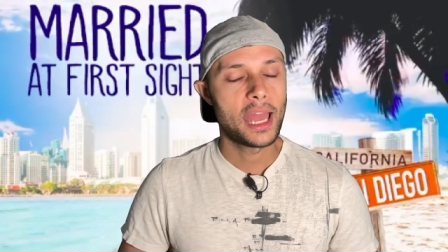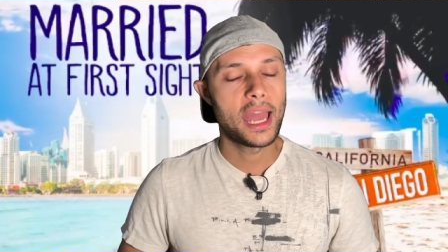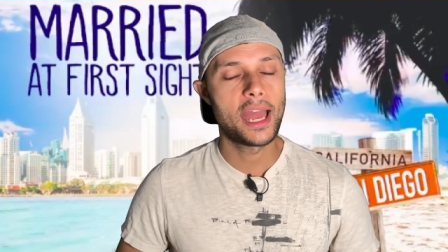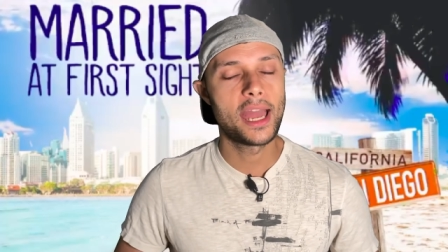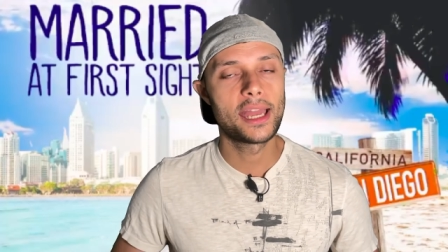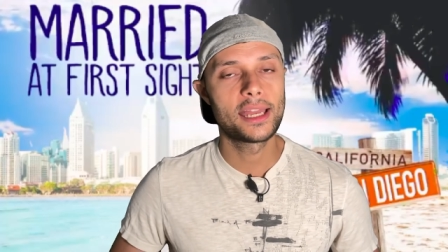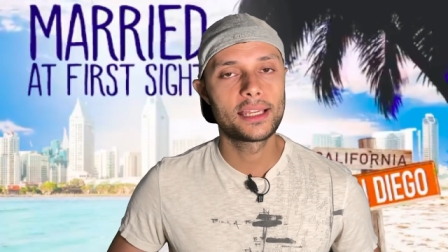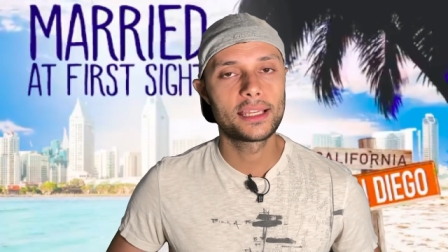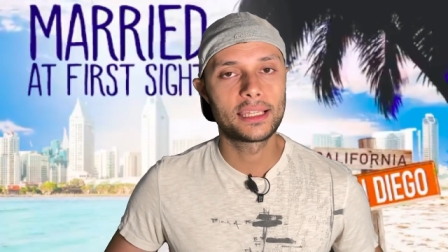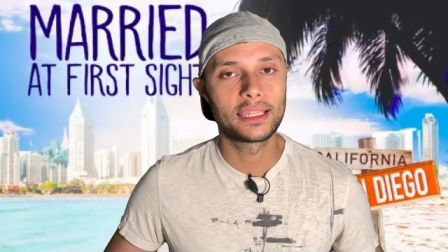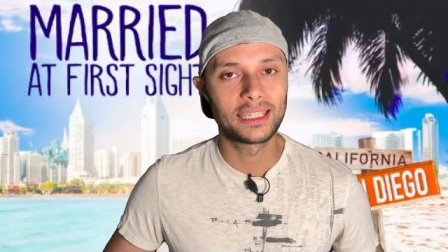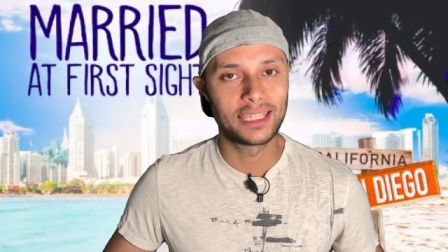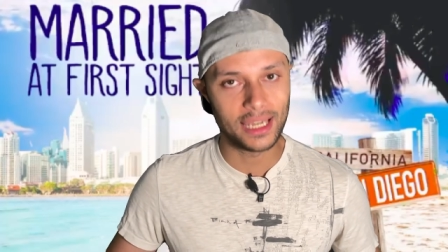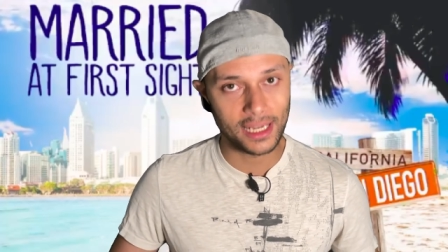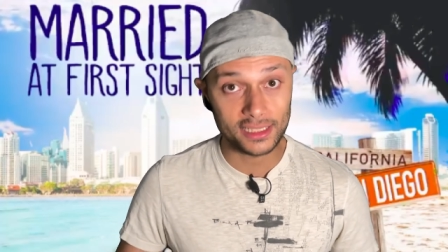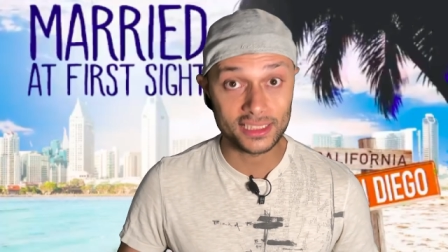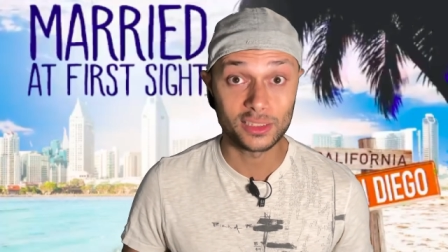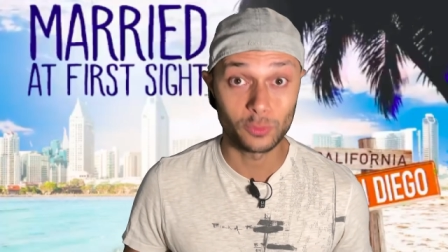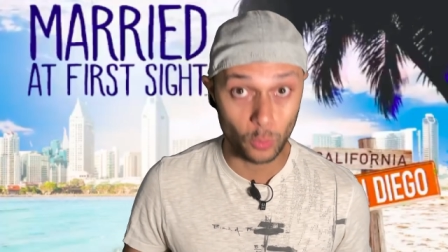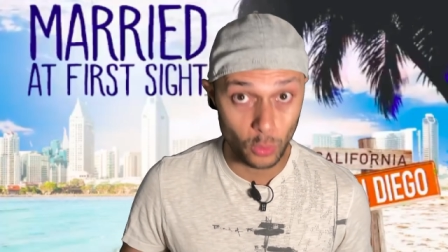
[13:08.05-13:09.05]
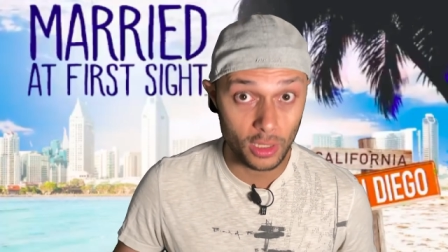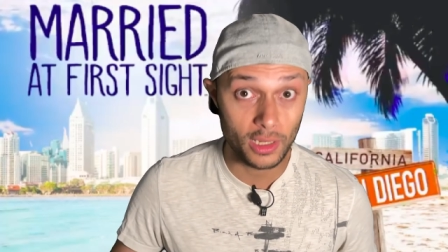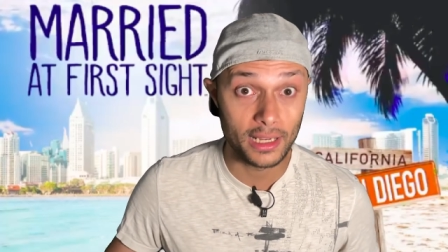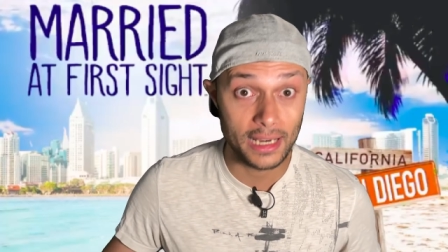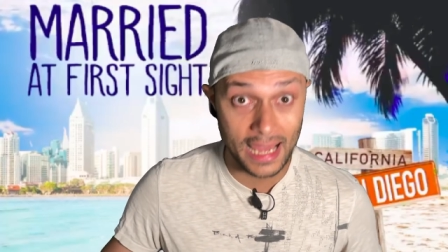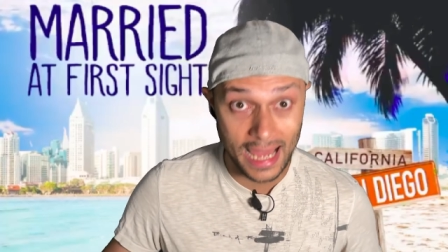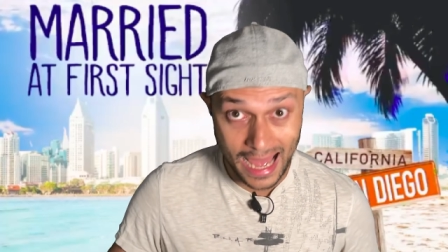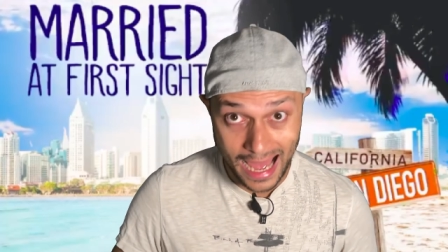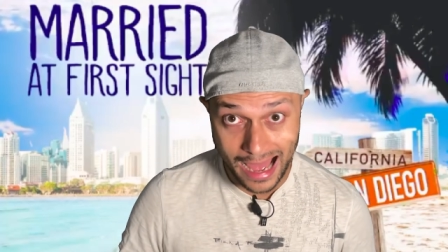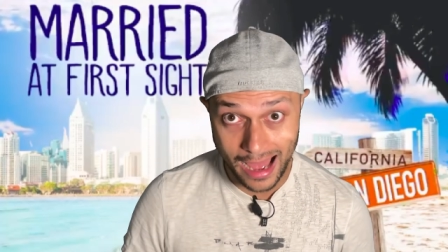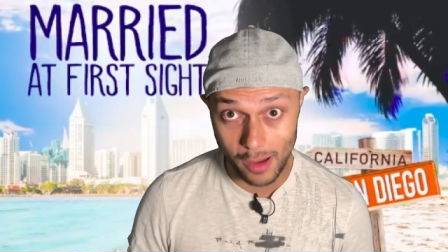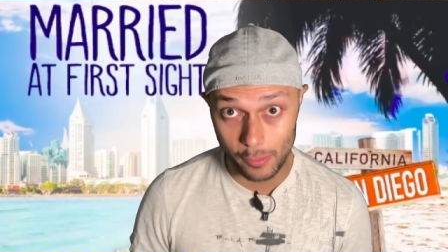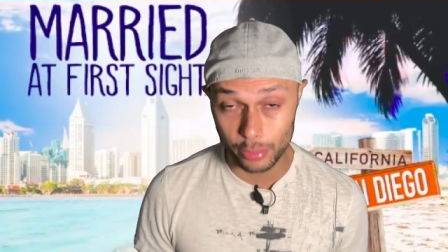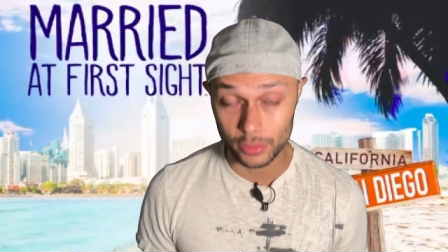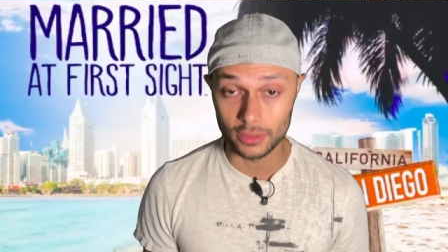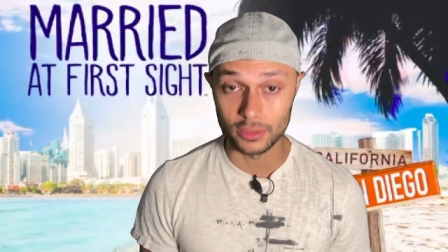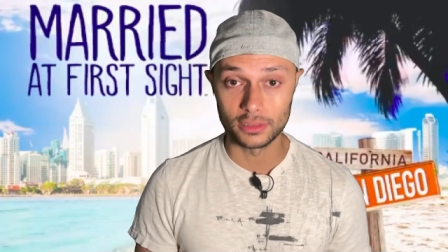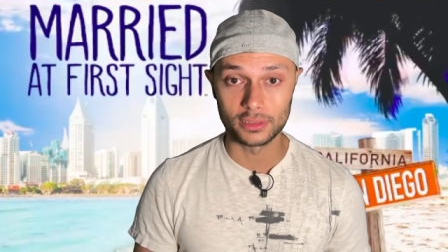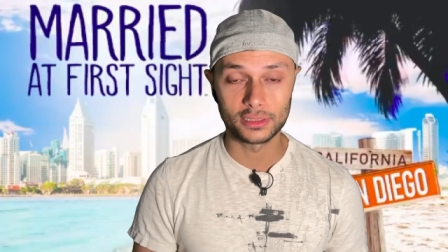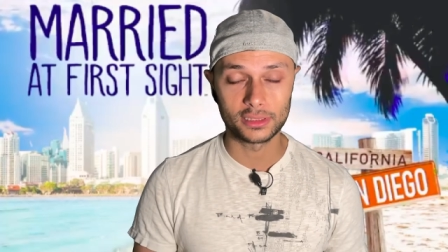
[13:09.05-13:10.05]
And guess what
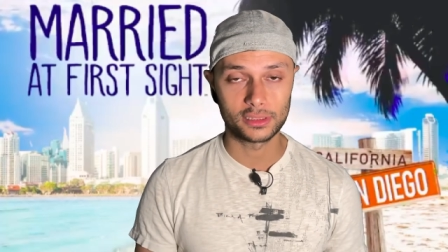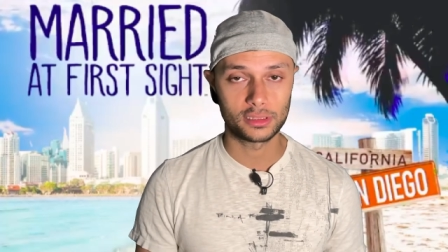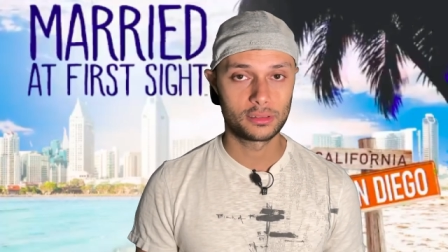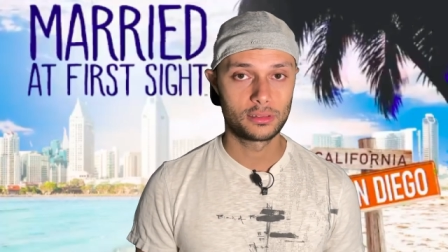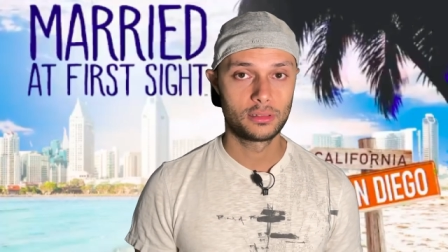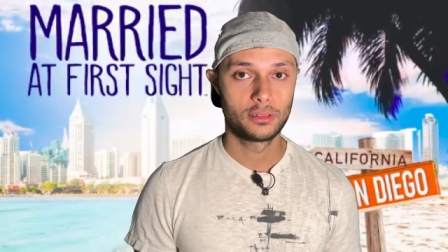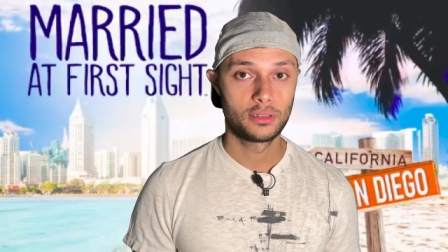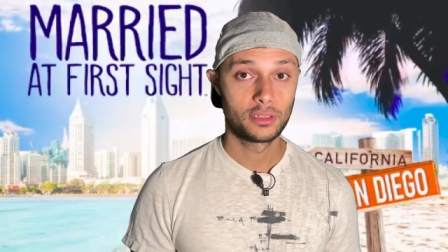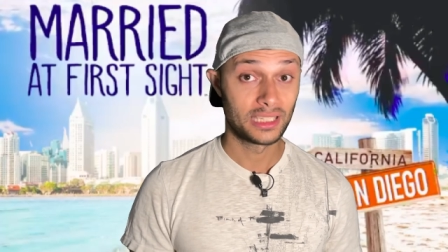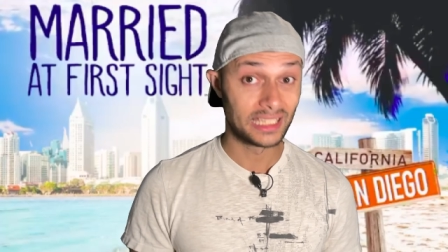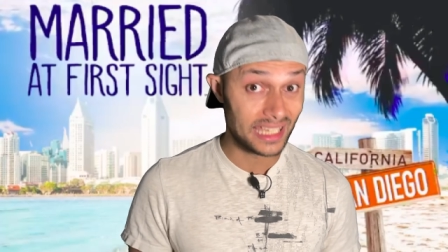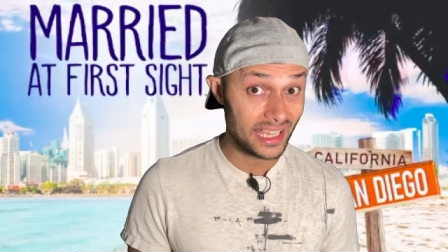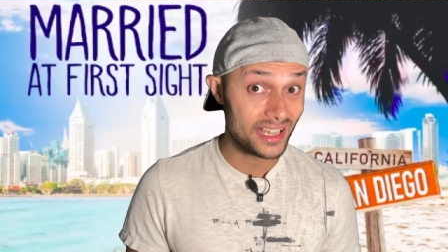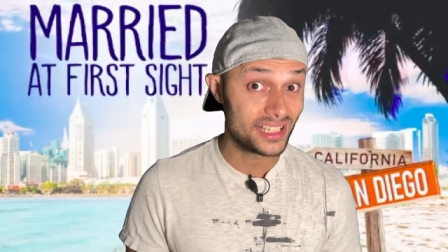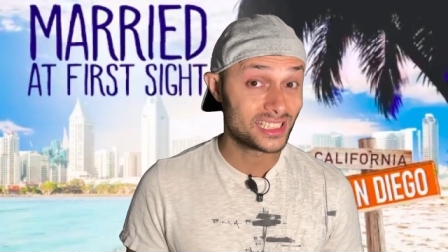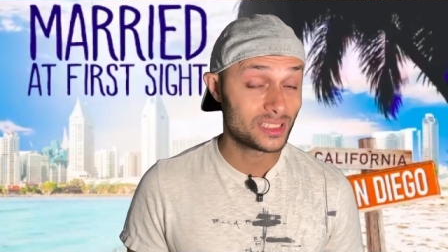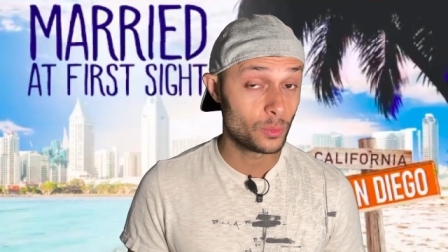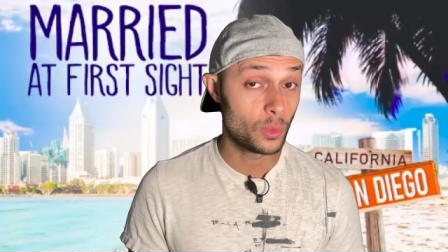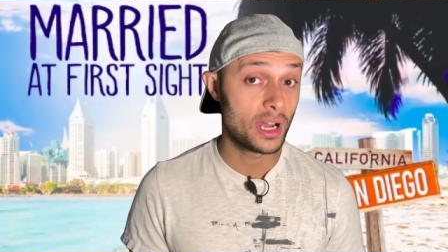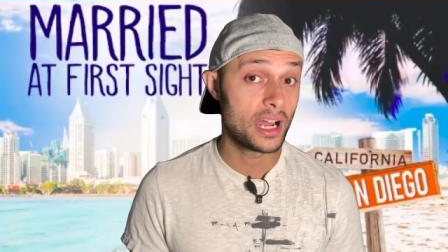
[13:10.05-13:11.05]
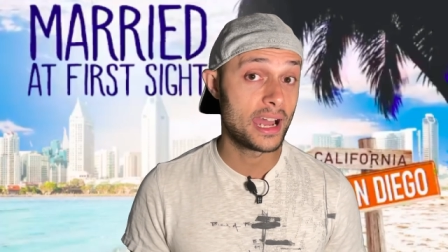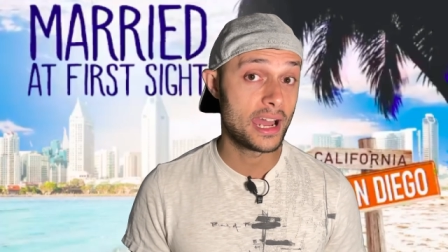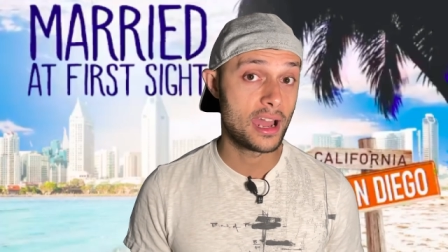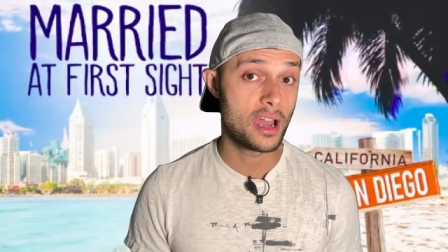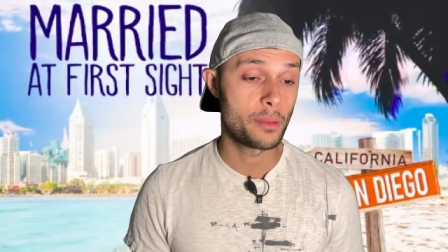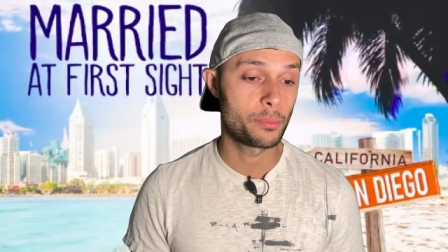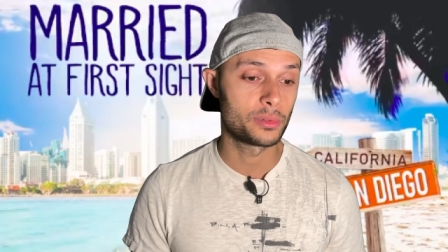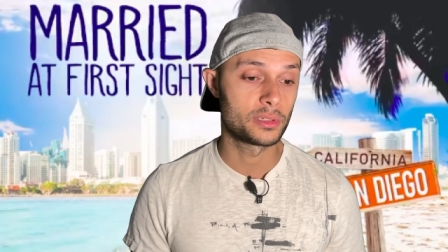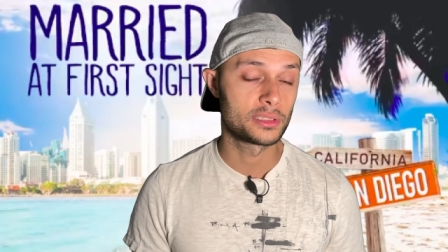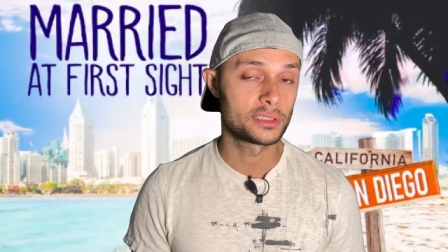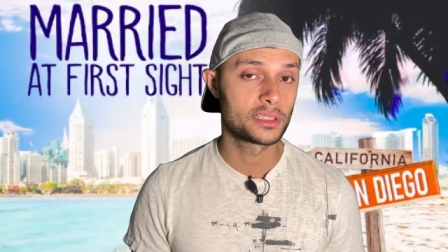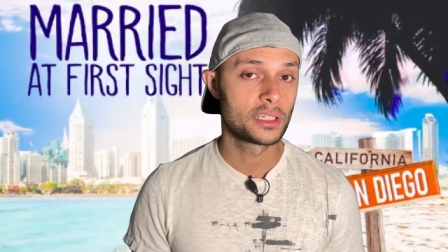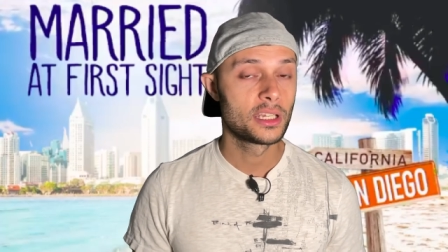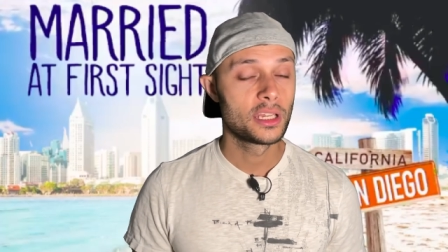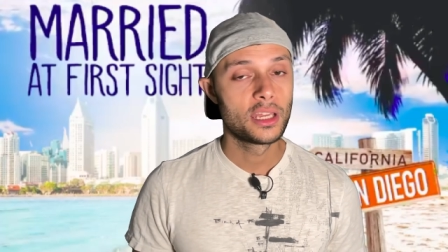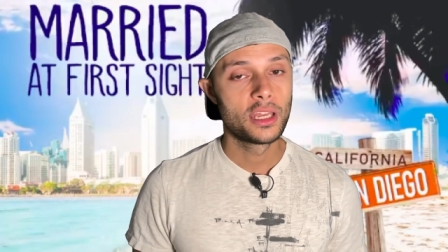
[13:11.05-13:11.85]
happens? Guess what happens?